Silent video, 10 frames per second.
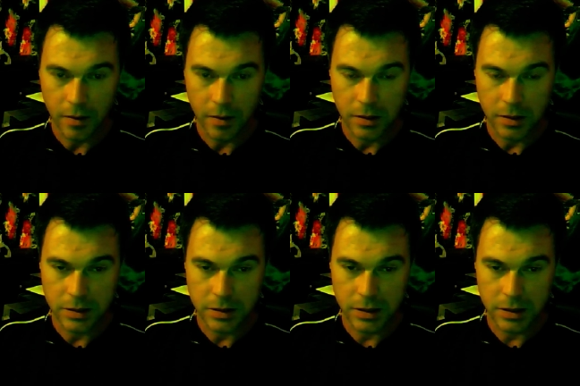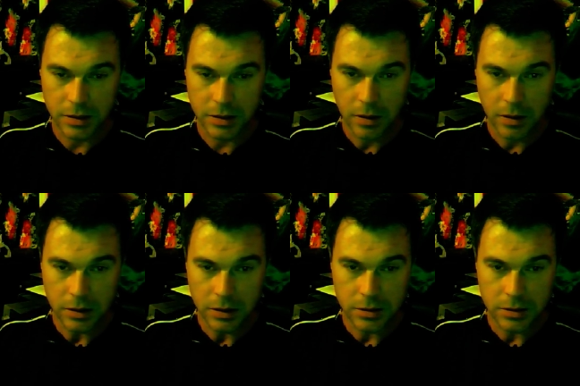He says,
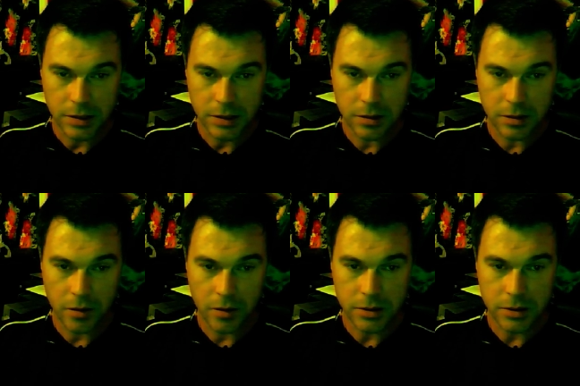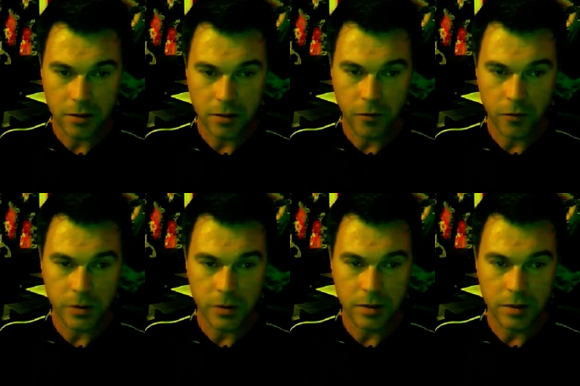Center thy soul
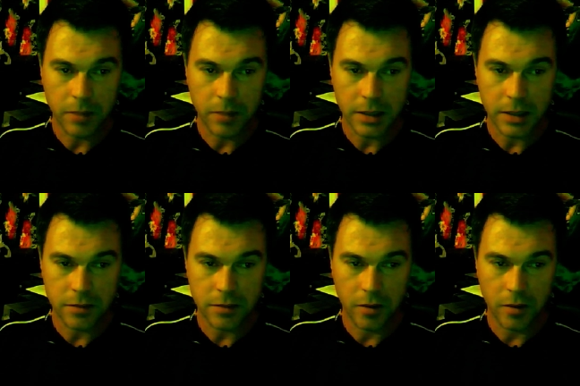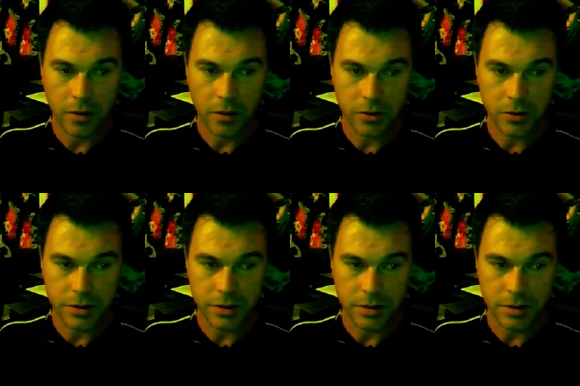force in the place of thine
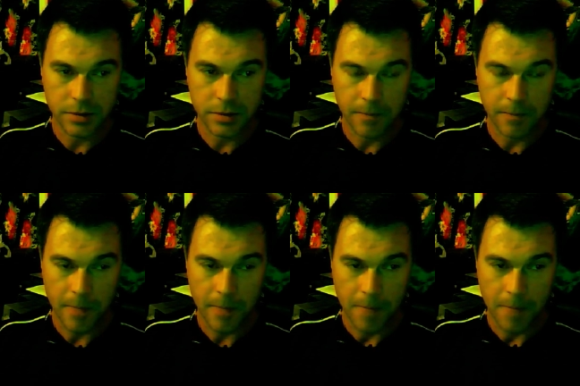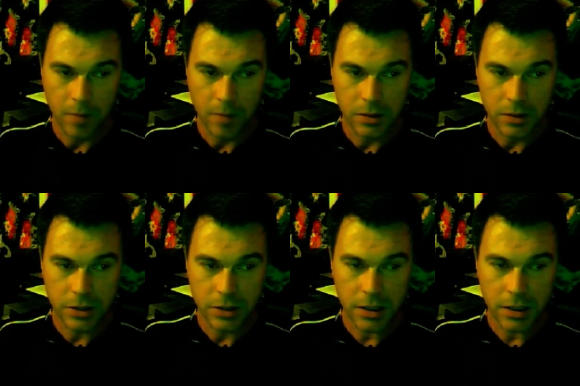consciousness,
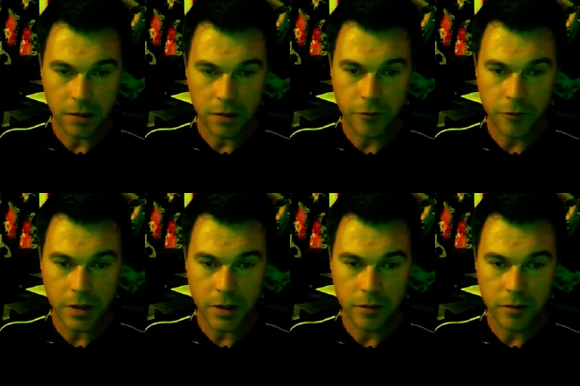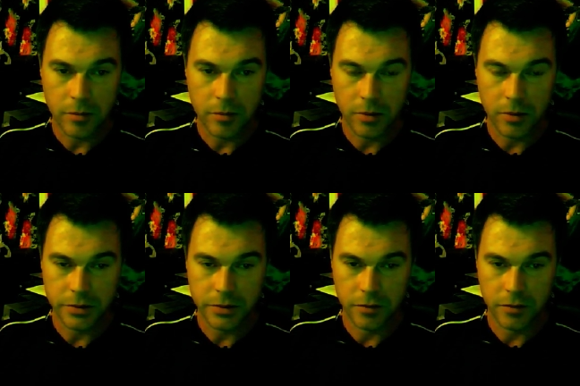shaking it free from the
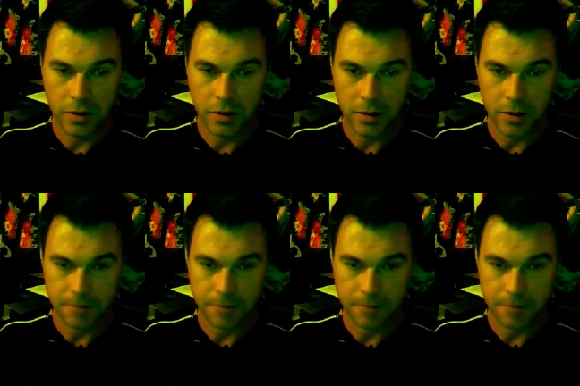bonds of the night.